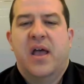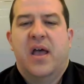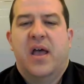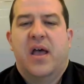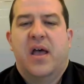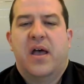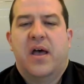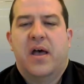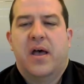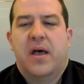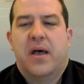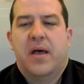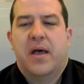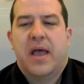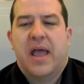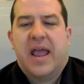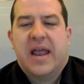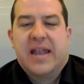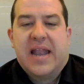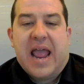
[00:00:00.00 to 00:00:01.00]

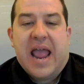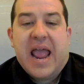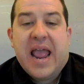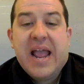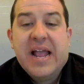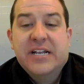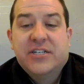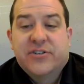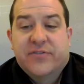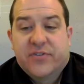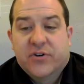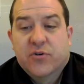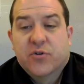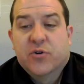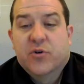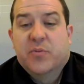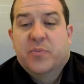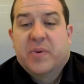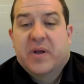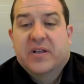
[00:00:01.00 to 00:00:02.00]
and age of a
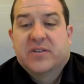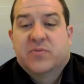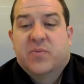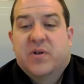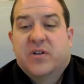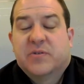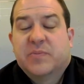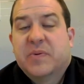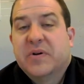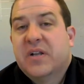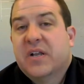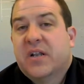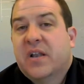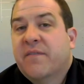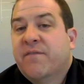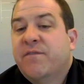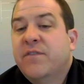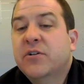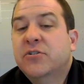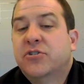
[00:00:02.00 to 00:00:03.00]
group, as well as
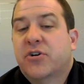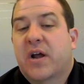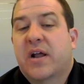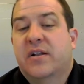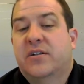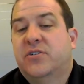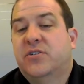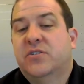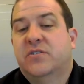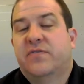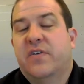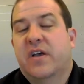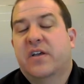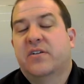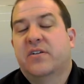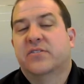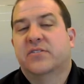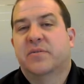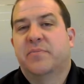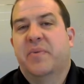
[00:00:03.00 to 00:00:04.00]
predicting future attitudes,
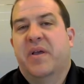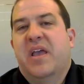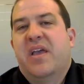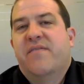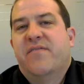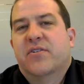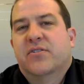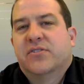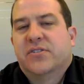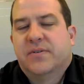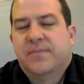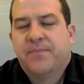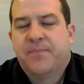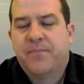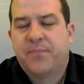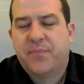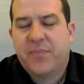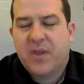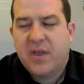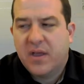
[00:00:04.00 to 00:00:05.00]
values, and behaviors.